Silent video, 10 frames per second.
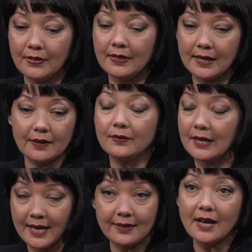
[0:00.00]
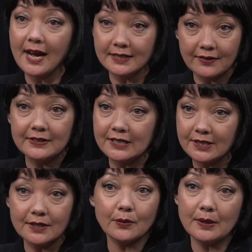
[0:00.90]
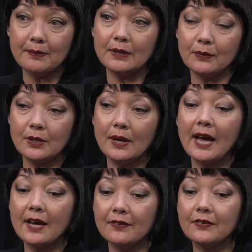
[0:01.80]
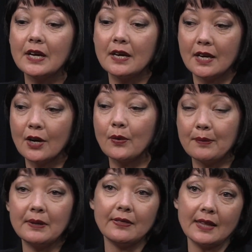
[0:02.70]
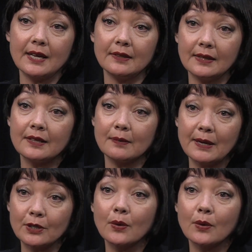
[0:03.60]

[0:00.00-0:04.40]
again, the high definition equipment, when you have equipment that's better